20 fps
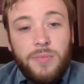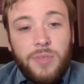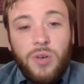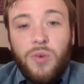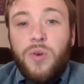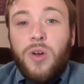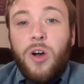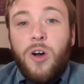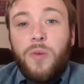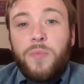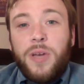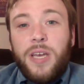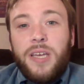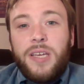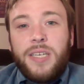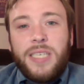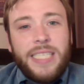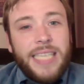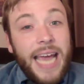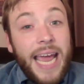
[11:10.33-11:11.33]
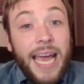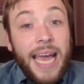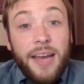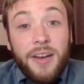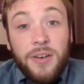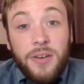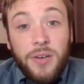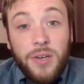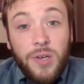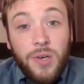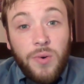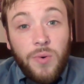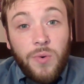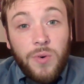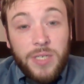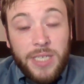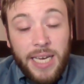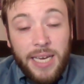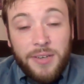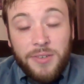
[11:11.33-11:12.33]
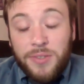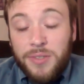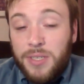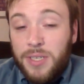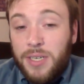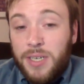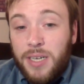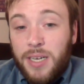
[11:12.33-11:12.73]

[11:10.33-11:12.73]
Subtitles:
Don't call me Dan or Daniel.